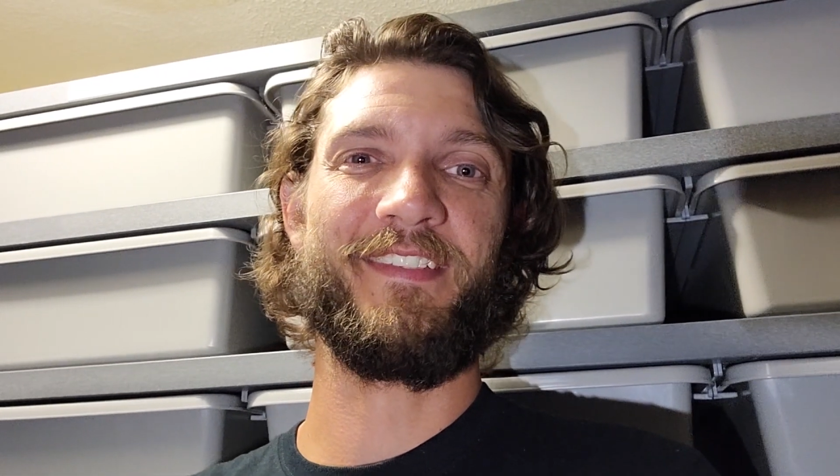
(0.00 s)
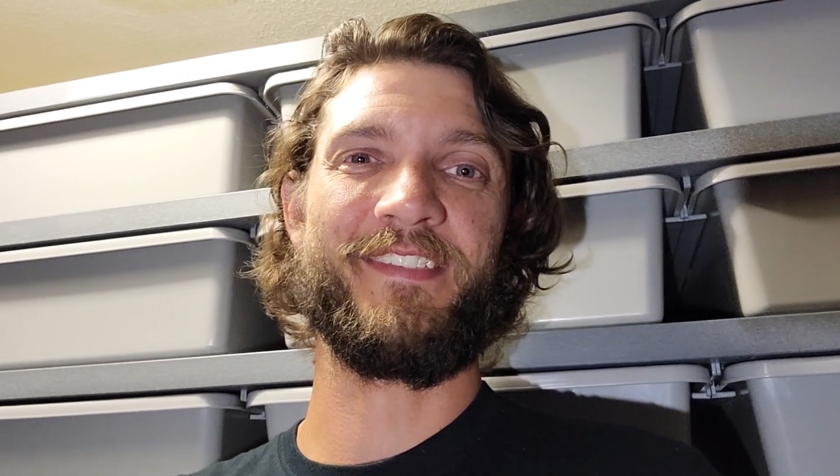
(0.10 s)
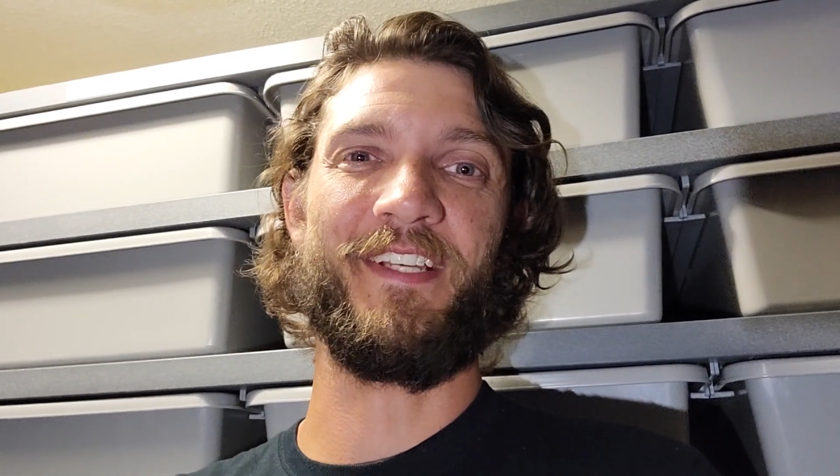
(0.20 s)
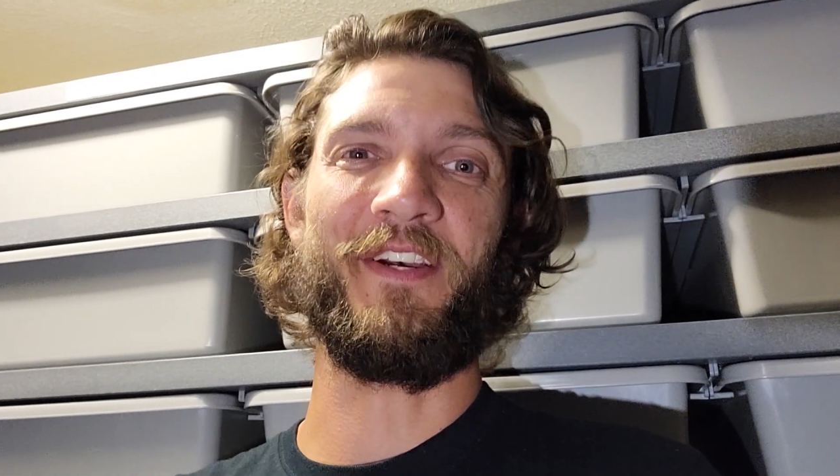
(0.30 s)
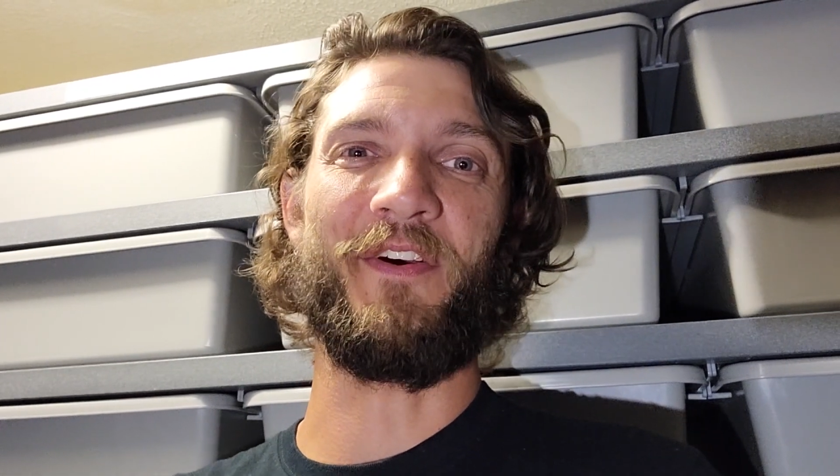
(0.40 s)

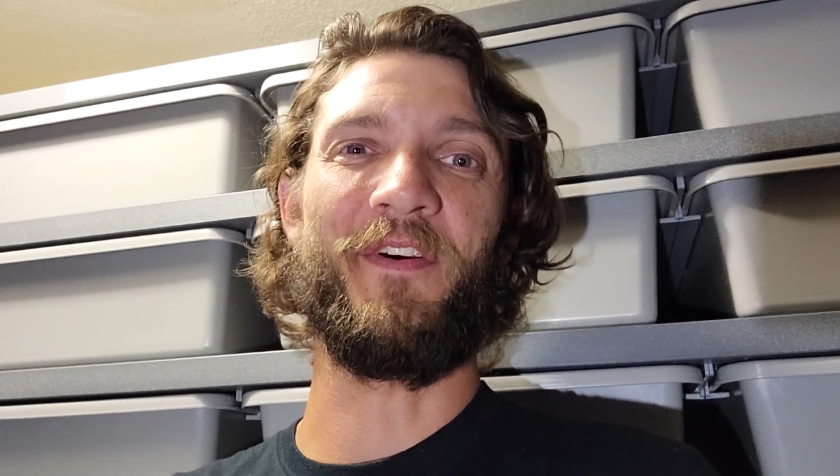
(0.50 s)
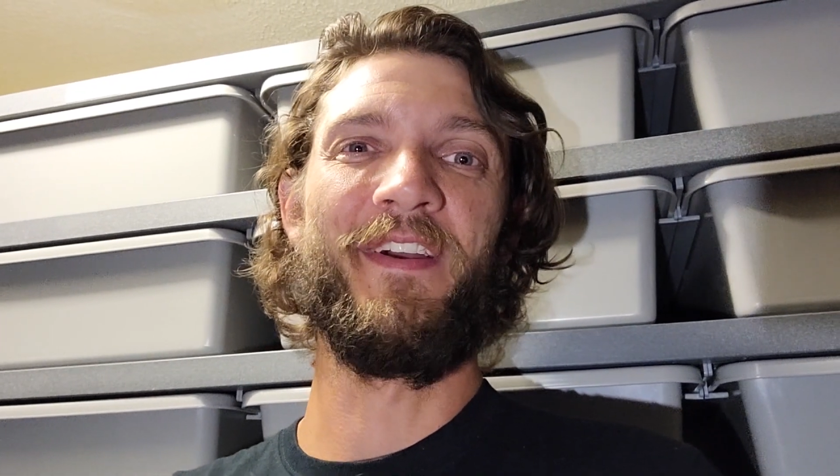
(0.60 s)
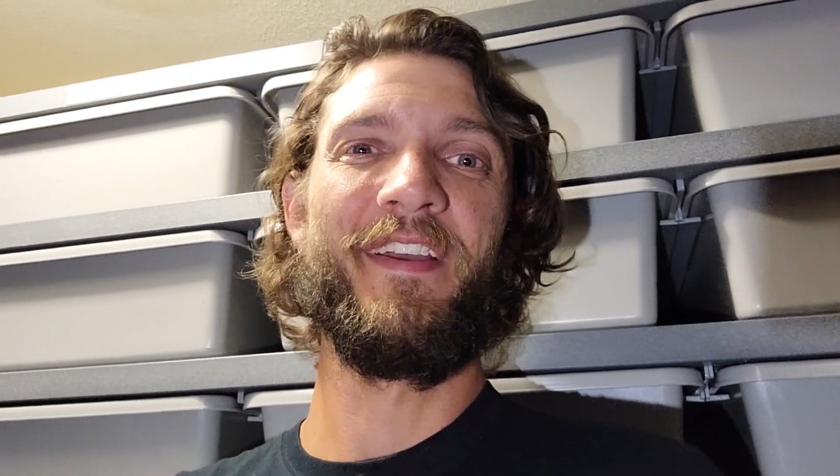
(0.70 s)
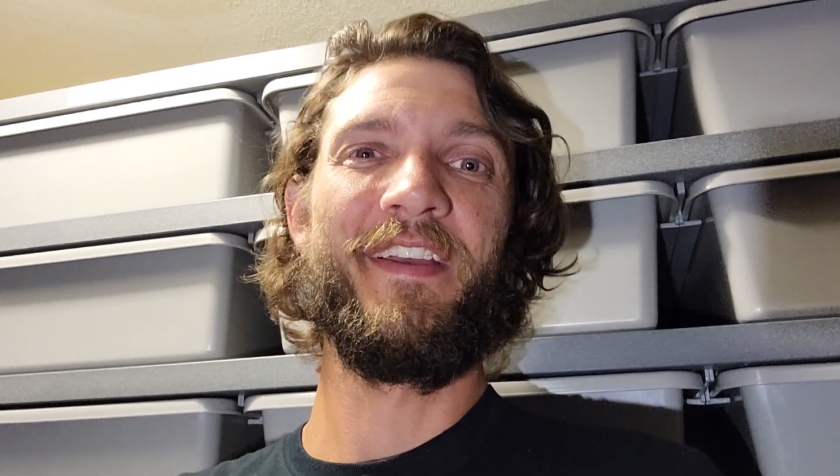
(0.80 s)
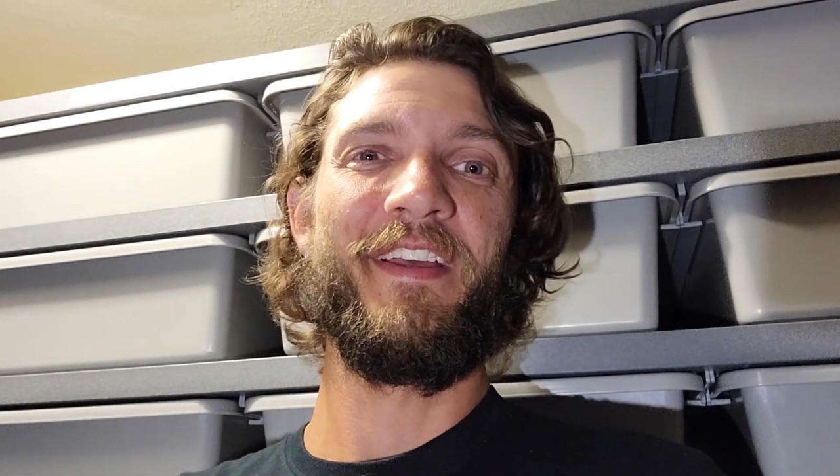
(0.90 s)
So
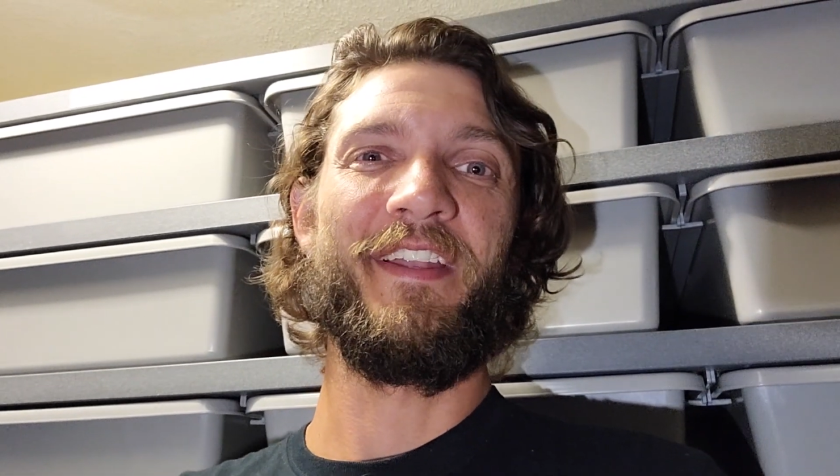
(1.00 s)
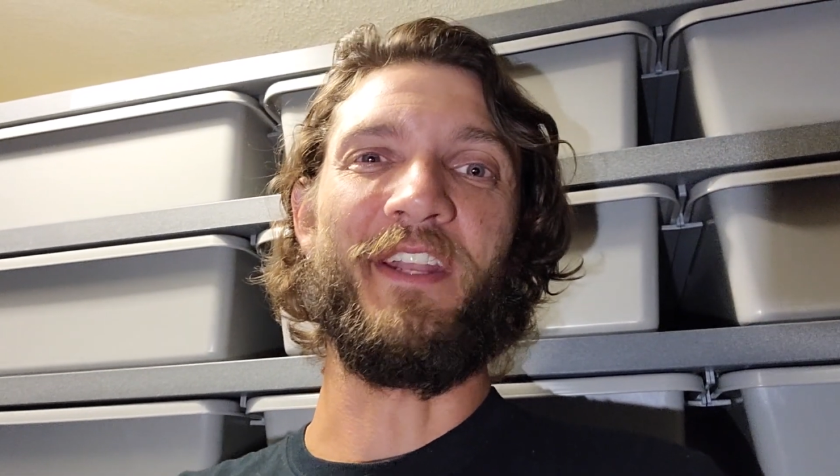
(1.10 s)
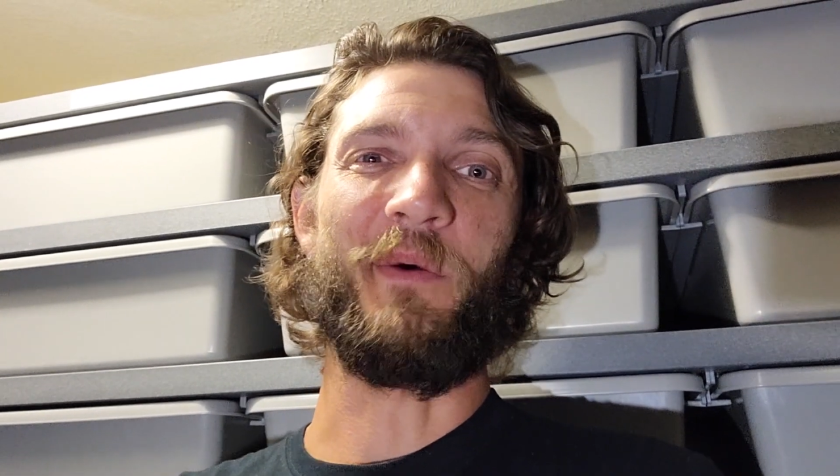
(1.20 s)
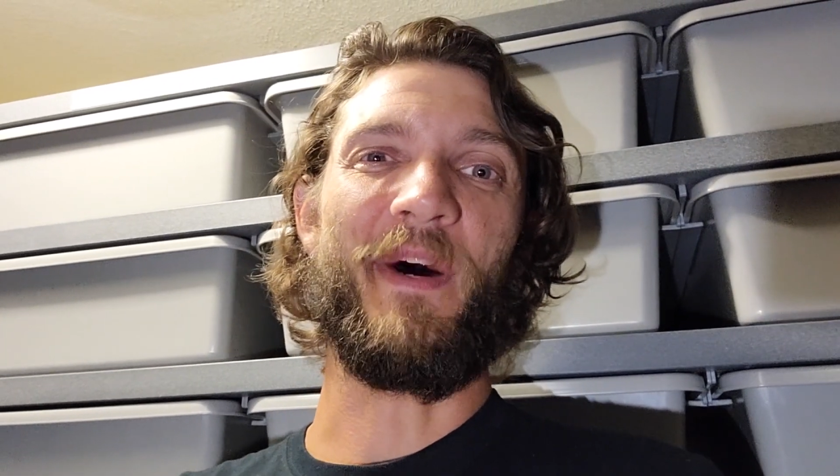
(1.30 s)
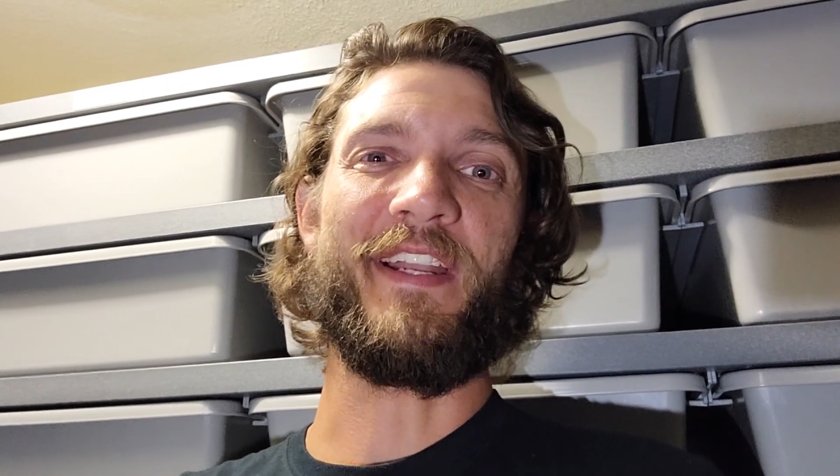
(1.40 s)

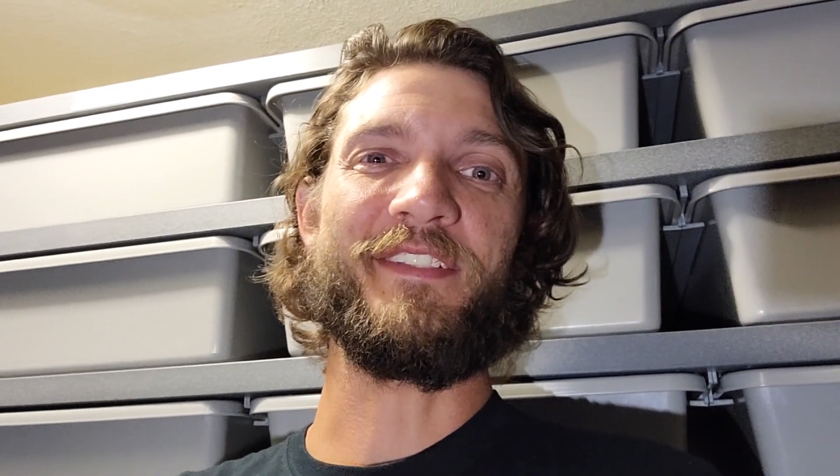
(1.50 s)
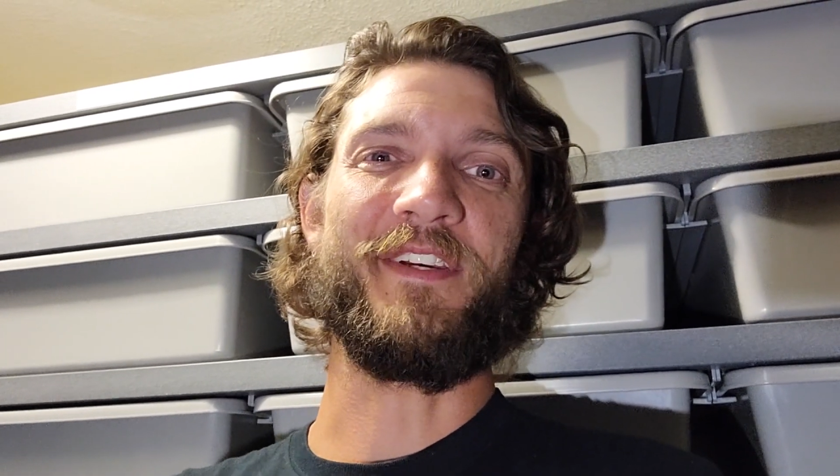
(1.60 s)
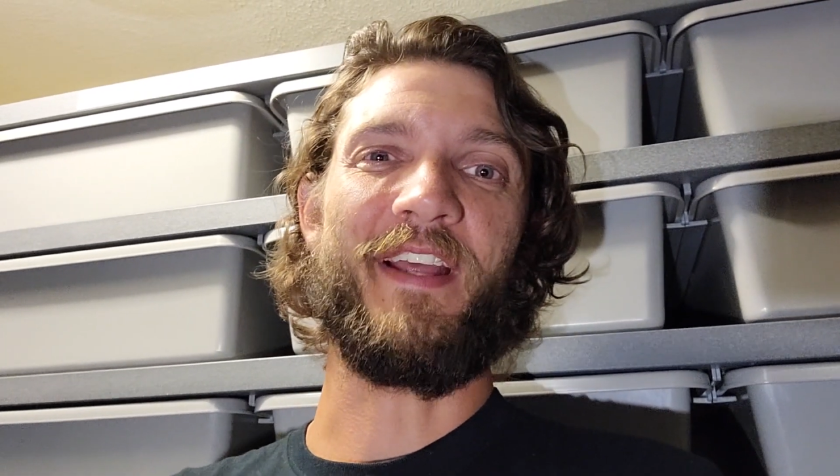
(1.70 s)
nobody's going